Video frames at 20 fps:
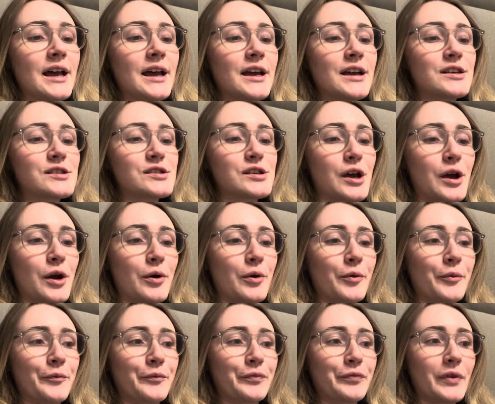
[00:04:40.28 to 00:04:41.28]
So
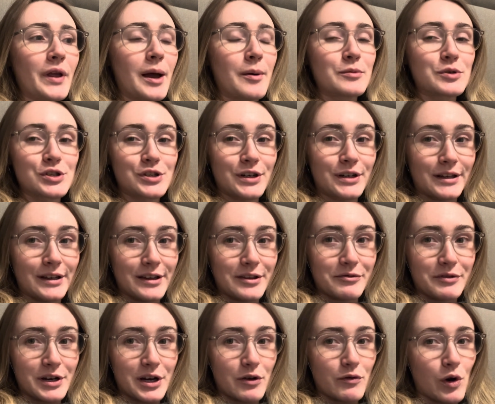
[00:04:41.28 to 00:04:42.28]
I'm just going to let the
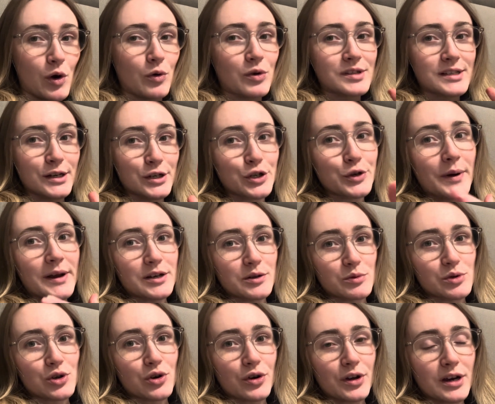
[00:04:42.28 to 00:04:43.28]
video roll because I do end up
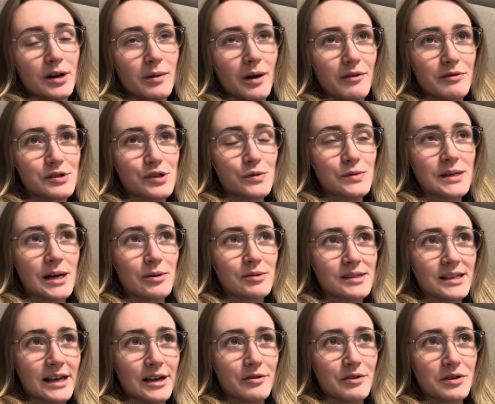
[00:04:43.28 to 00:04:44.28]
talking about The Two Towers
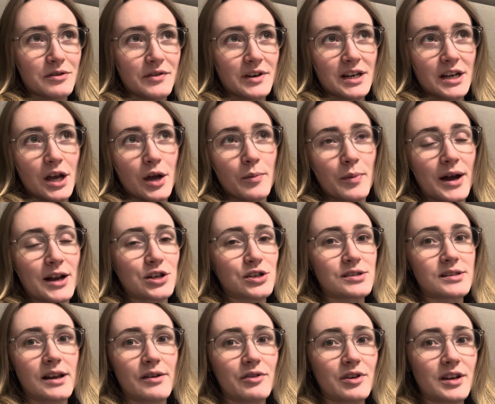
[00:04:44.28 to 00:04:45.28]
later in the video, but I just
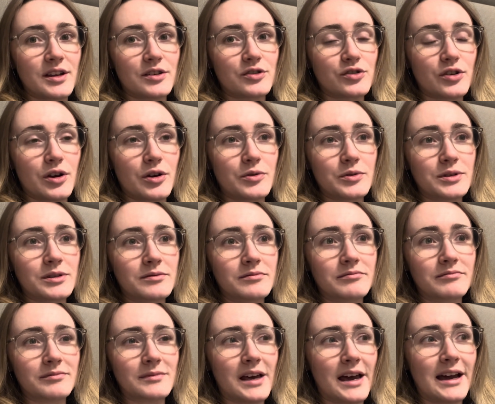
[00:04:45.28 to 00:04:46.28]
never introed
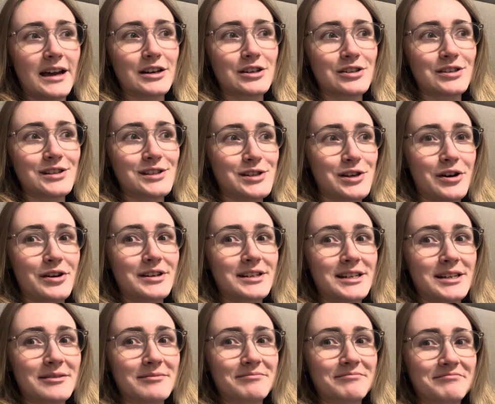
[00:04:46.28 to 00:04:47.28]
that I actually started
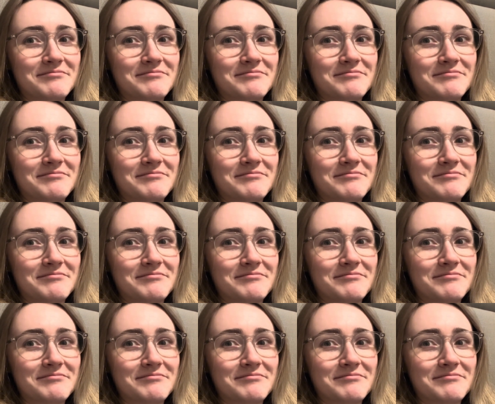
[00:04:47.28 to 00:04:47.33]
it.